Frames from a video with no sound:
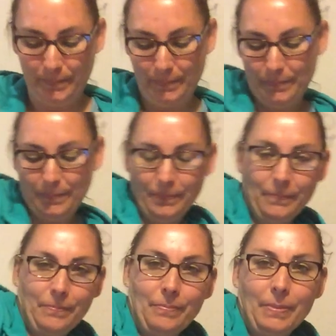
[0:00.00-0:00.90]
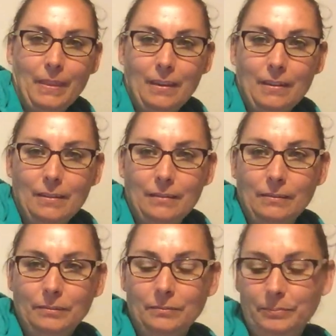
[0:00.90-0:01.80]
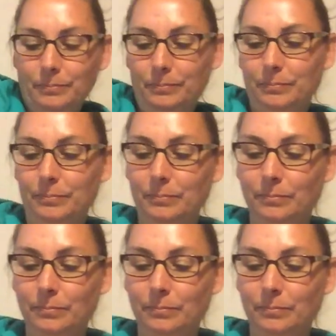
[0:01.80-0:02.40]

Nothing is said.